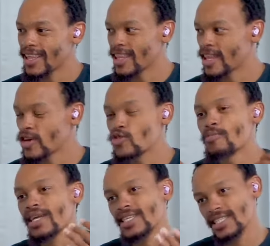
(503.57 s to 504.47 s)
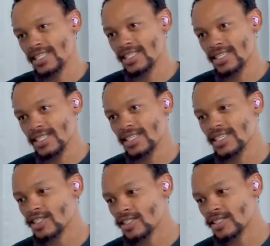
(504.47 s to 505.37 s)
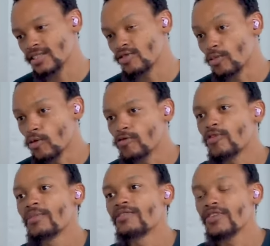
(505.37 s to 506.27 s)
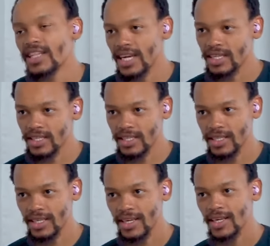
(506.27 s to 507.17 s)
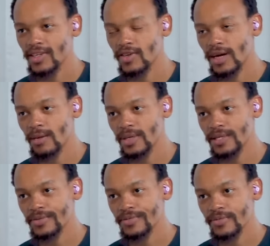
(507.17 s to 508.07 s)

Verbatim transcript: the humanity is Dizel. removed from everything else. Uh. You know what I mean?